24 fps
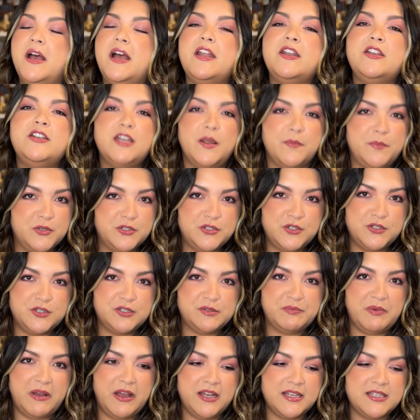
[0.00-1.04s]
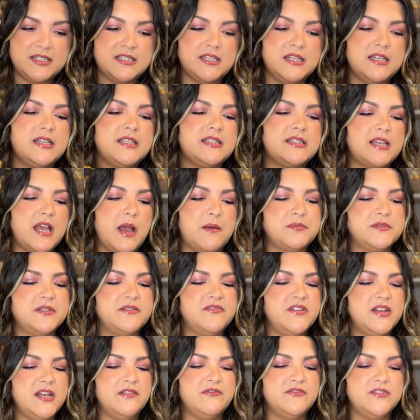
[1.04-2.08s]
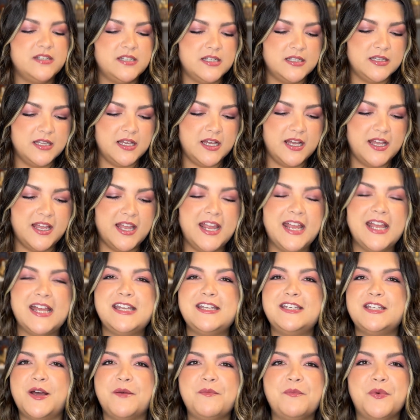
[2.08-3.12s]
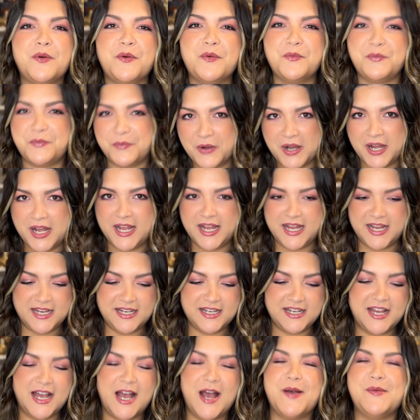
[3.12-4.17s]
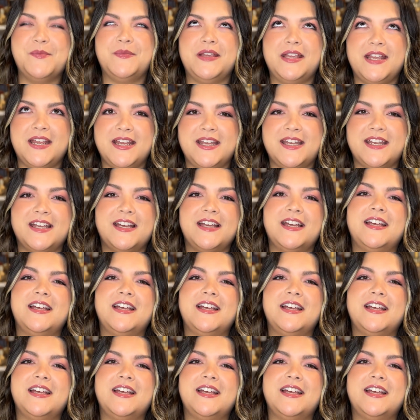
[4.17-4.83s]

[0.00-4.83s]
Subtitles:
number 2 spot is Captivating Vanilla, and number 1, I mean,